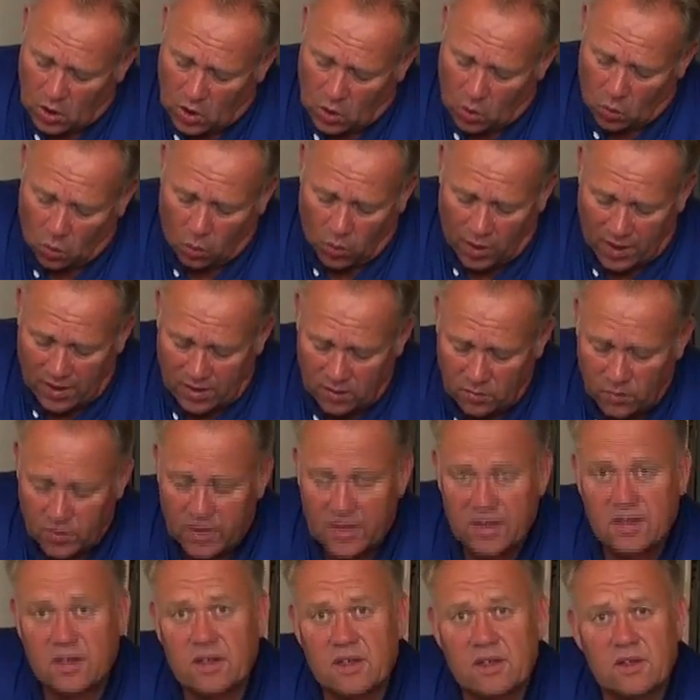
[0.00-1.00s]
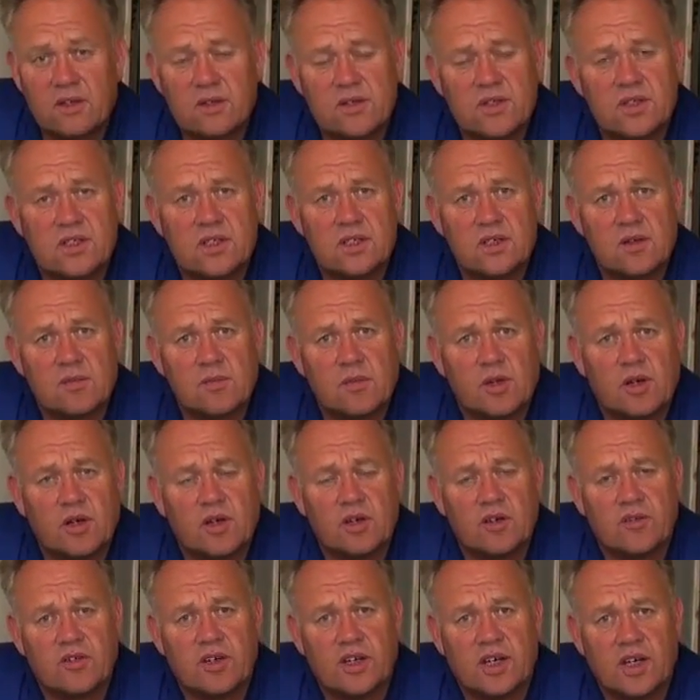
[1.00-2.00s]
when we do some
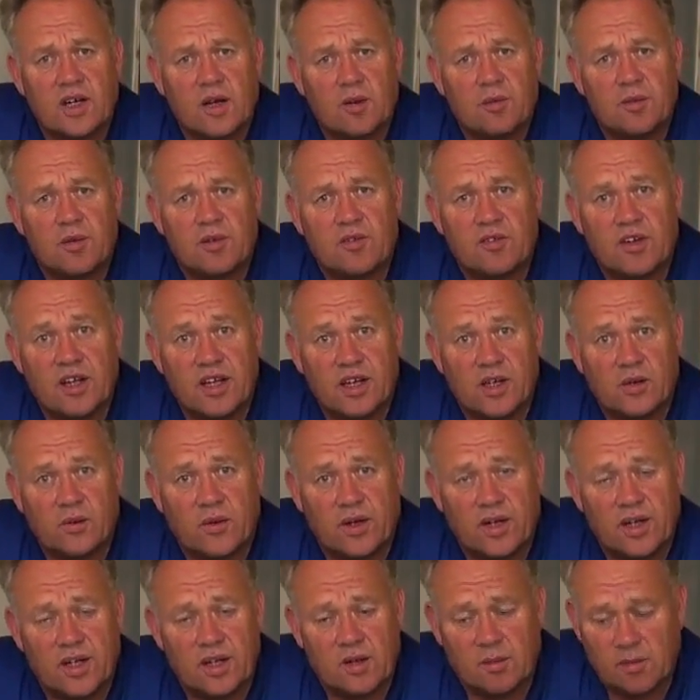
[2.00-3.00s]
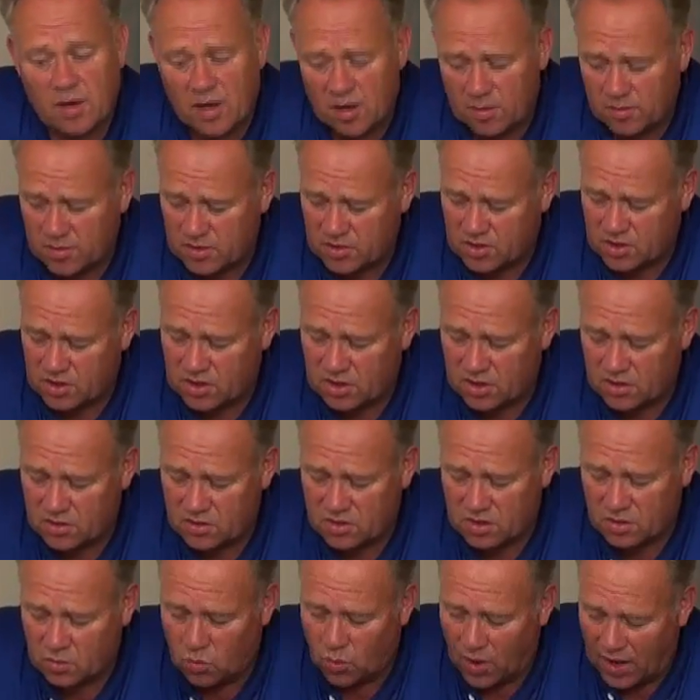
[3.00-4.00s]
hoovering up of liquid in a moment to use
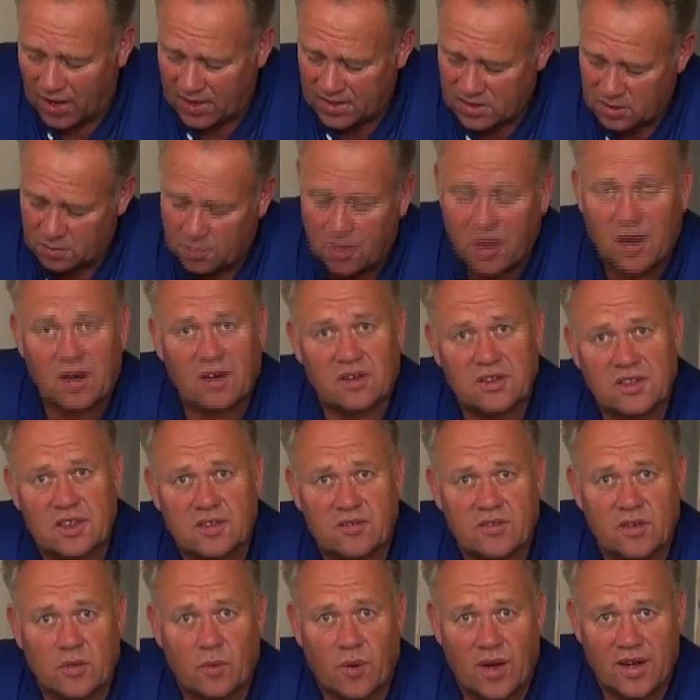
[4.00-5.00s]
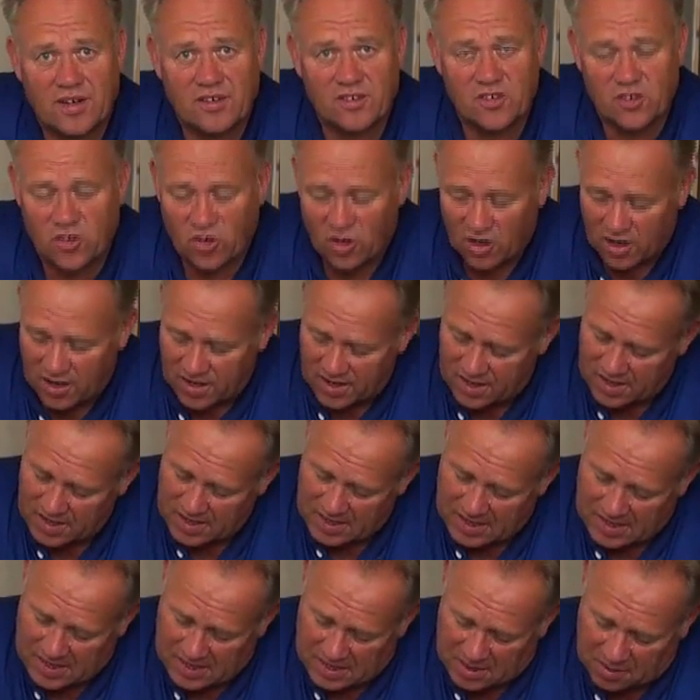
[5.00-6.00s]
the wet part of the wet and dry
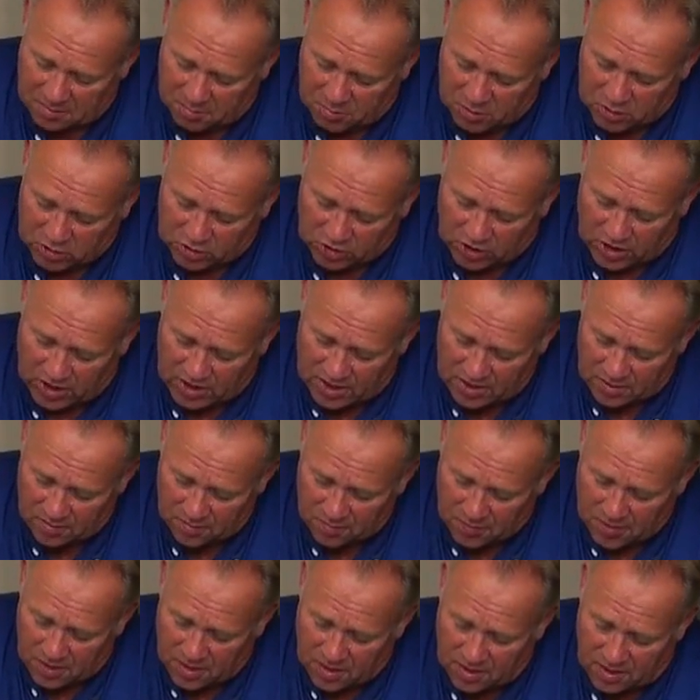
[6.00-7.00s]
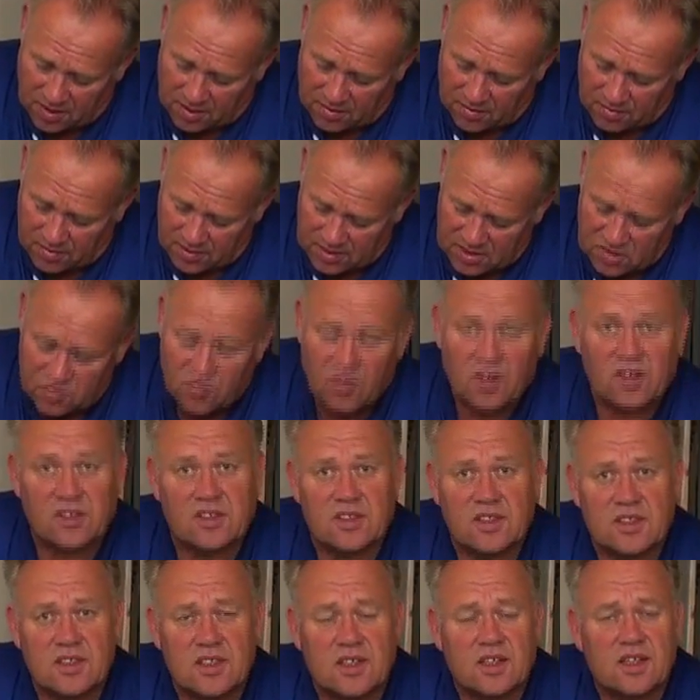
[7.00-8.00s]
machine, this
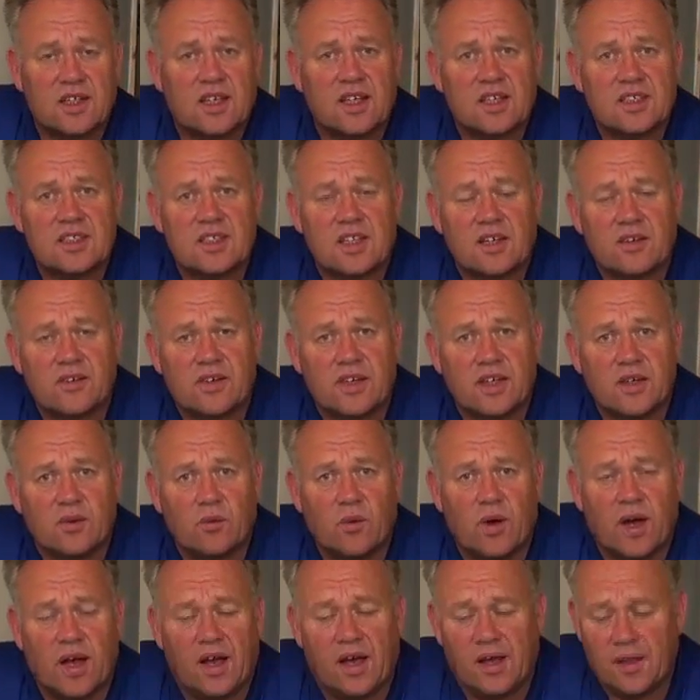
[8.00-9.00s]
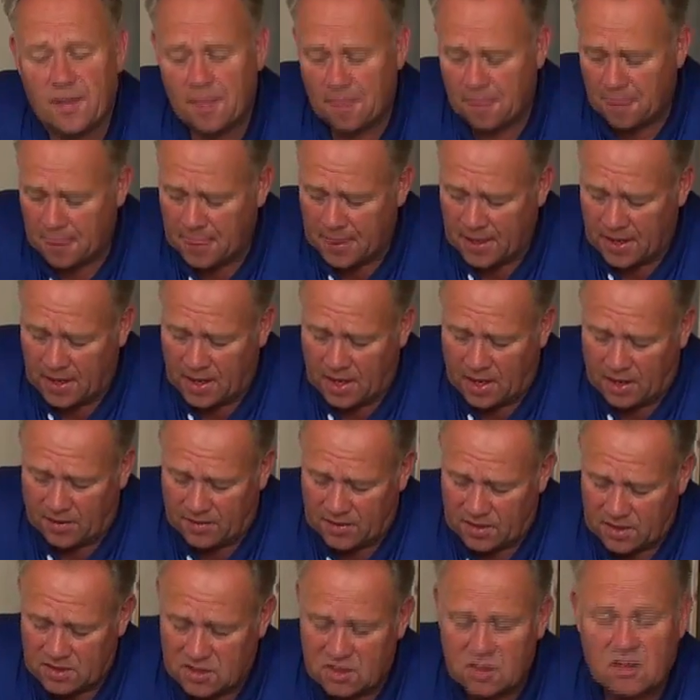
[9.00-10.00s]
filter is going to get soaking wet.
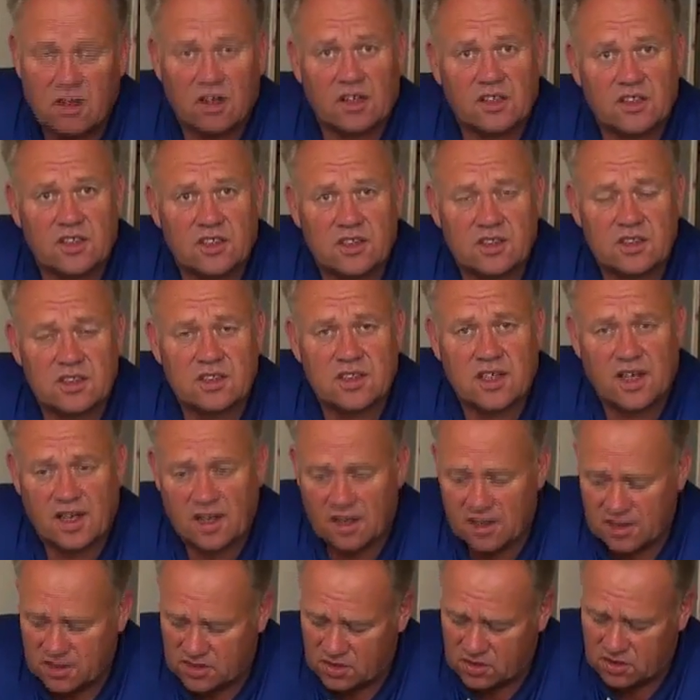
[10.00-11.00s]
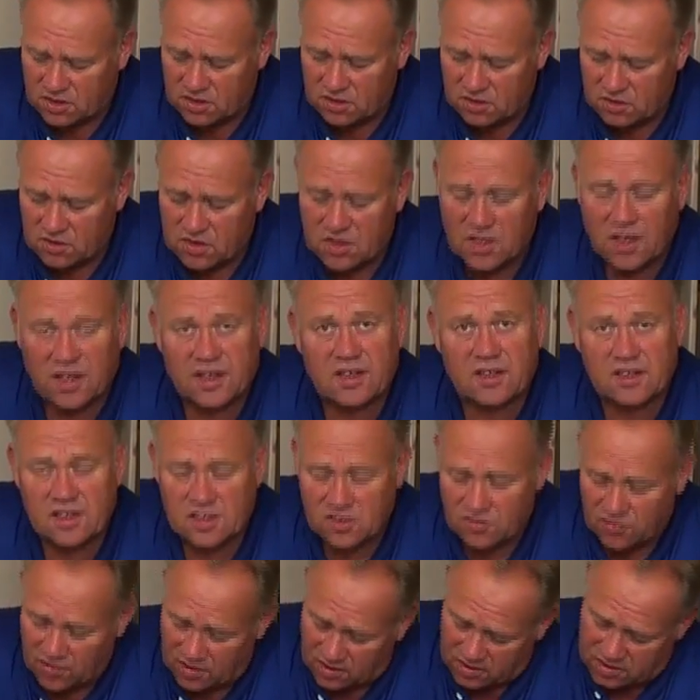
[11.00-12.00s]
The instructions tell us to take this
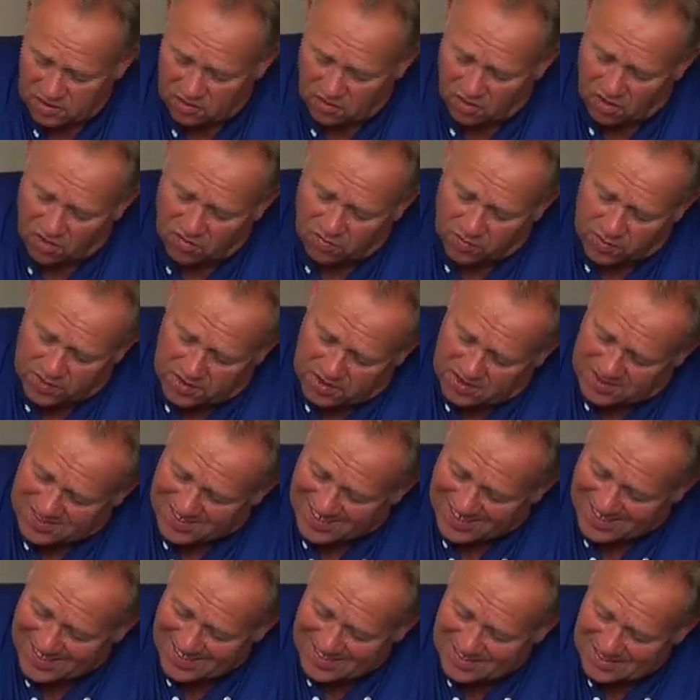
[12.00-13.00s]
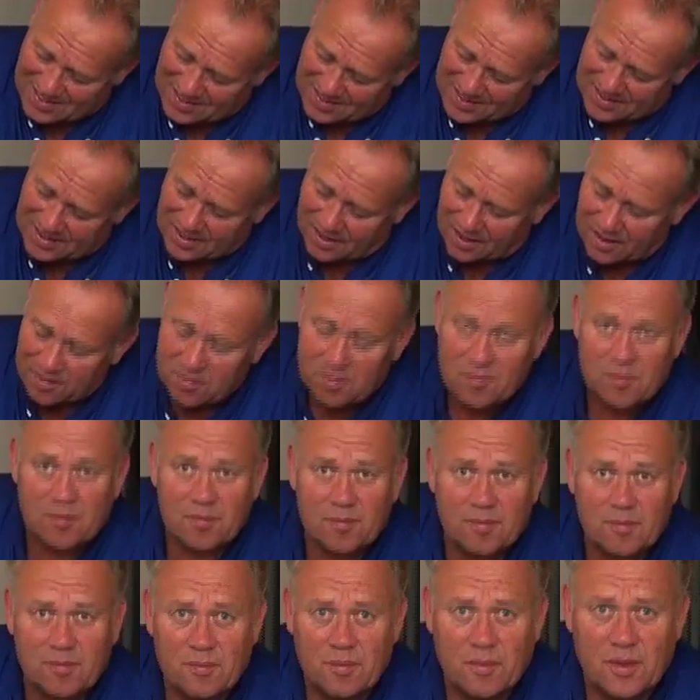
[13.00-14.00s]
filter off, which is easily done
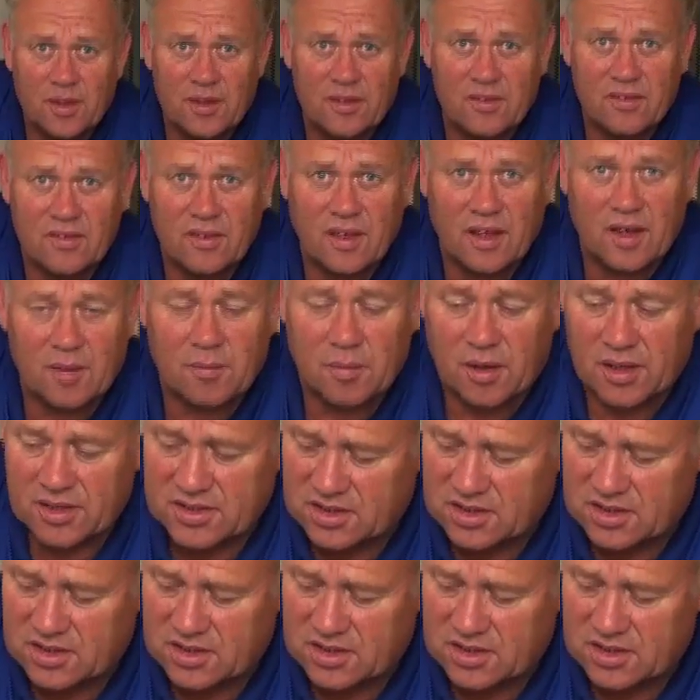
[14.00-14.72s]
with by